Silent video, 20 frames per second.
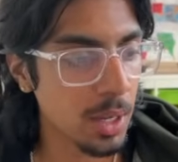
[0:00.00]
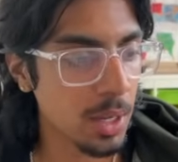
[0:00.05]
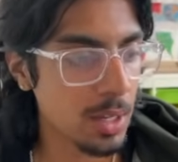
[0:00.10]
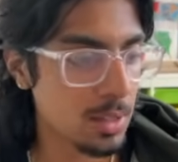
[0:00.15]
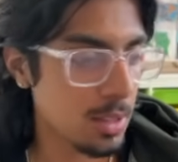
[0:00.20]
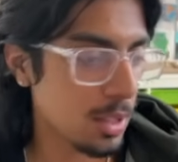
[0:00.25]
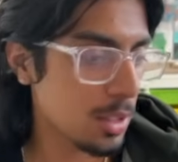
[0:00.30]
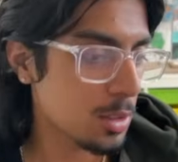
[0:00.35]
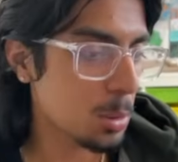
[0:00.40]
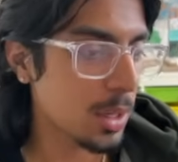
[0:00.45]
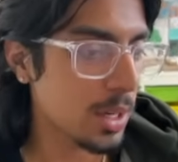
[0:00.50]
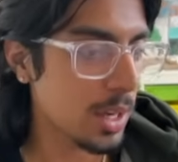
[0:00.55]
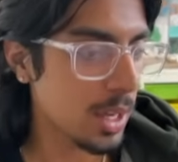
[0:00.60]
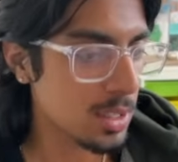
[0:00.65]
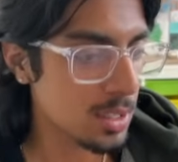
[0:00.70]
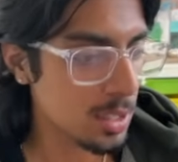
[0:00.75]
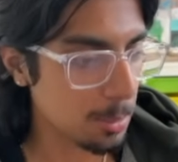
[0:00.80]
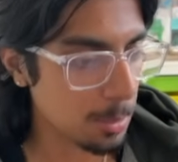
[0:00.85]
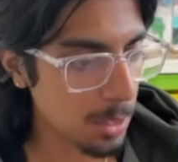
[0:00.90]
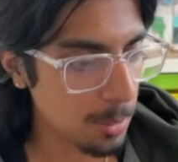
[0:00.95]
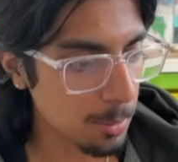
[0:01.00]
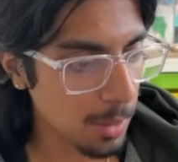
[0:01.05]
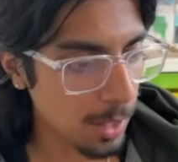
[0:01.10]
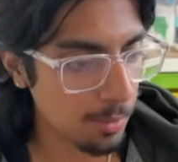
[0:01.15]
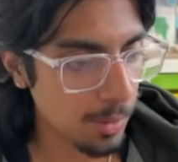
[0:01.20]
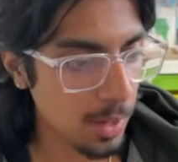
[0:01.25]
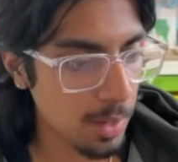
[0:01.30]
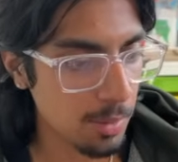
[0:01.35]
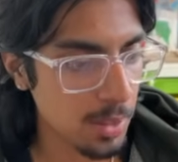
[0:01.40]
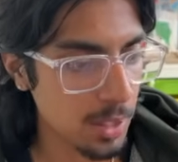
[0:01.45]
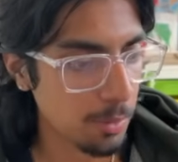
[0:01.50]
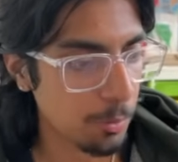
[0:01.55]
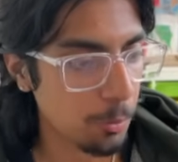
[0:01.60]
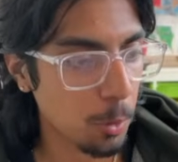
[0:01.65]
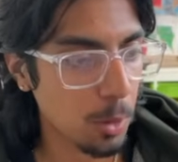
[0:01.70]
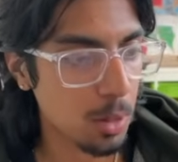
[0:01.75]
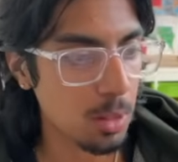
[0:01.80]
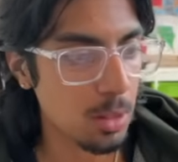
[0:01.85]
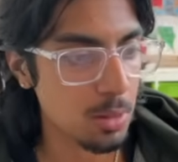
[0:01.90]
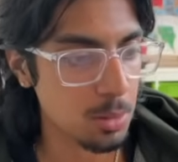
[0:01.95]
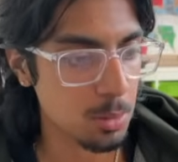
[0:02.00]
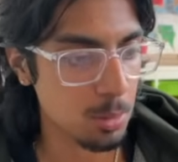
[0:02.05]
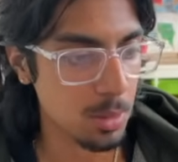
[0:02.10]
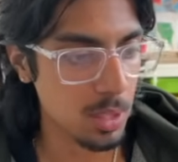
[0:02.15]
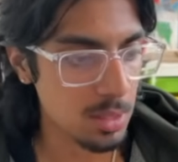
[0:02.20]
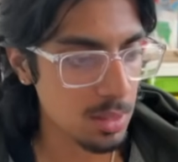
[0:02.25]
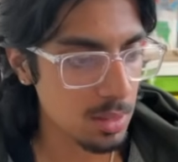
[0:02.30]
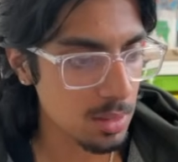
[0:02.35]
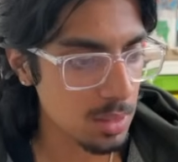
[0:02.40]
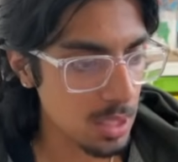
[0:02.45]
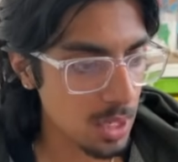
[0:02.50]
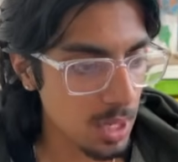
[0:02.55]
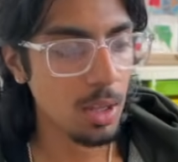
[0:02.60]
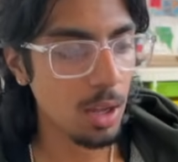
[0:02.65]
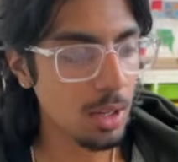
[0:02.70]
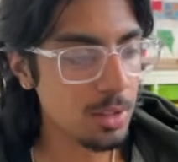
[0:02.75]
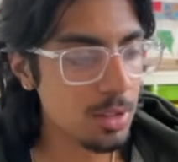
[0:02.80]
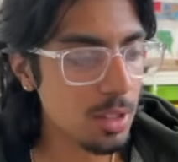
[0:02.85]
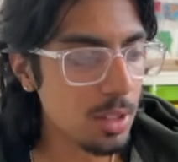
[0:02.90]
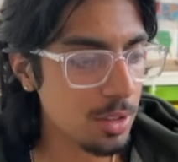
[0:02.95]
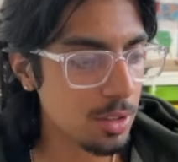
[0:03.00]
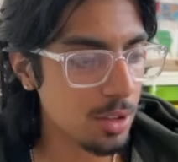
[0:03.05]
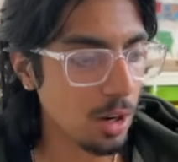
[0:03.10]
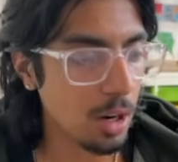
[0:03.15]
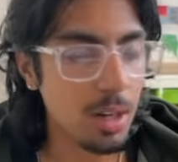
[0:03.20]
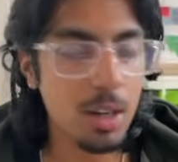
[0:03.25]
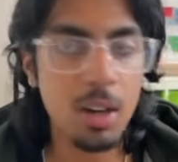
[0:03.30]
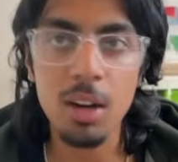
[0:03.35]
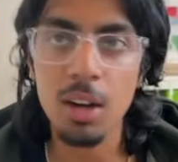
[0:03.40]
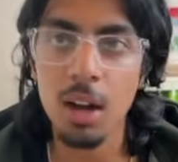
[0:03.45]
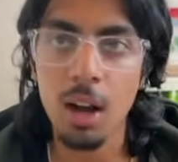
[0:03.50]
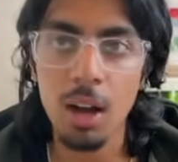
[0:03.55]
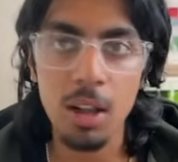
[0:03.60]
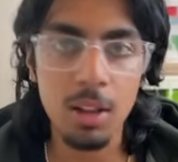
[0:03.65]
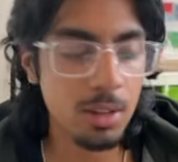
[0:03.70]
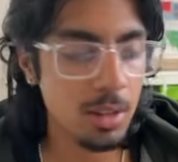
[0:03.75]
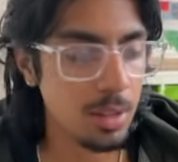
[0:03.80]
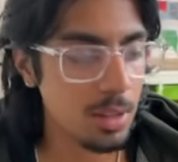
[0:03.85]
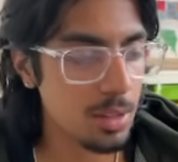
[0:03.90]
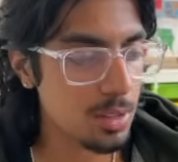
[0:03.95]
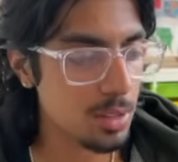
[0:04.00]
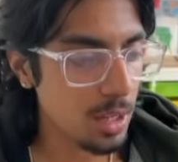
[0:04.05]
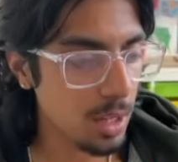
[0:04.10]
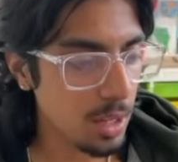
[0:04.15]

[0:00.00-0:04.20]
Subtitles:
So this one ends up being my favorite for those reasons. Also, the darker colors